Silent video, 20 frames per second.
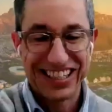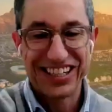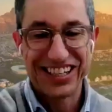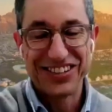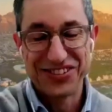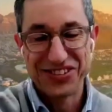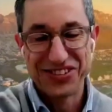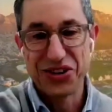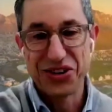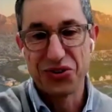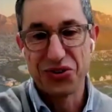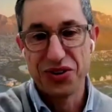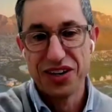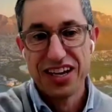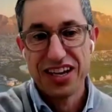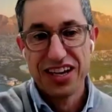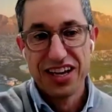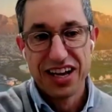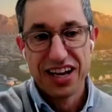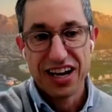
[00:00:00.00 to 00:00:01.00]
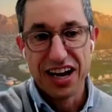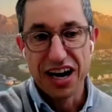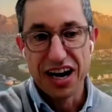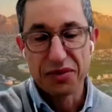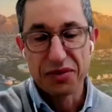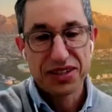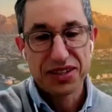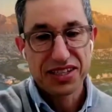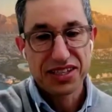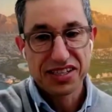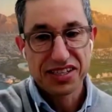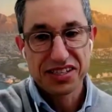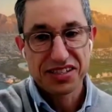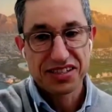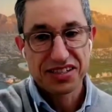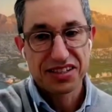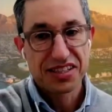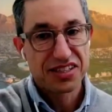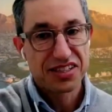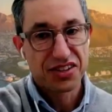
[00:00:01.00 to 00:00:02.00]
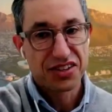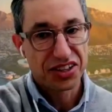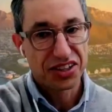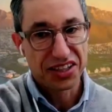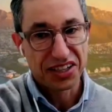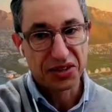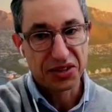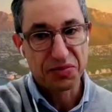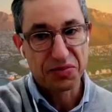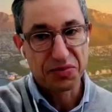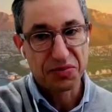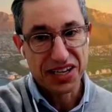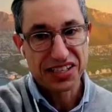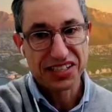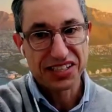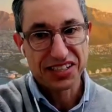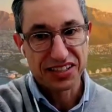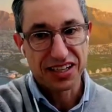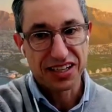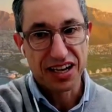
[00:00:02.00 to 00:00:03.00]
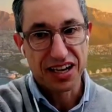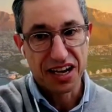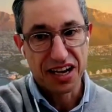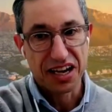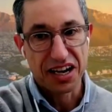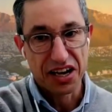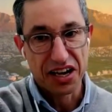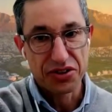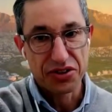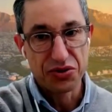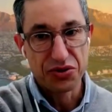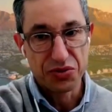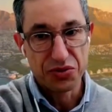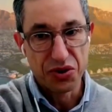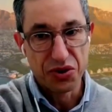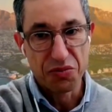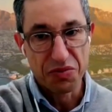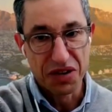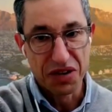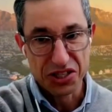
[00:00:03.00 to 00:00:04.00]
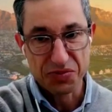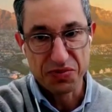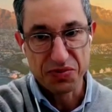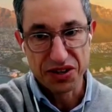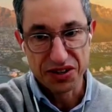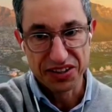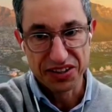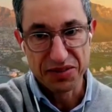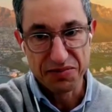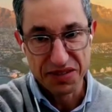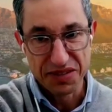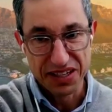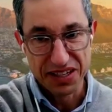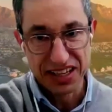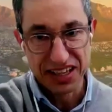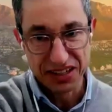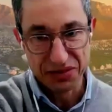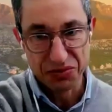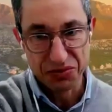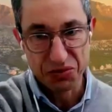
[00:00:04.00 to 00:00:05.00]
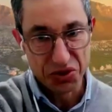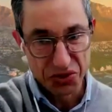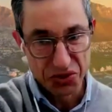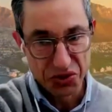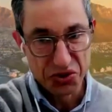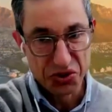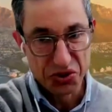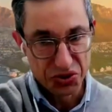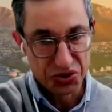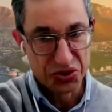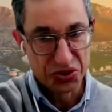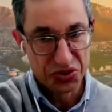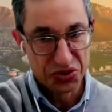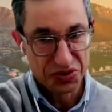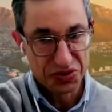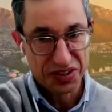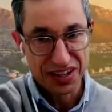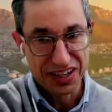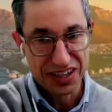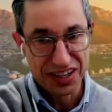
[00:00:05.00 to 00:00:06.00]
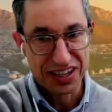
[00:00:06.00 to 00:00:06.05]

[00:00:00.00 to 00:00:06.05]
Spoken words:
Thank you. So this is not an advice. You know much better than me that what you should do.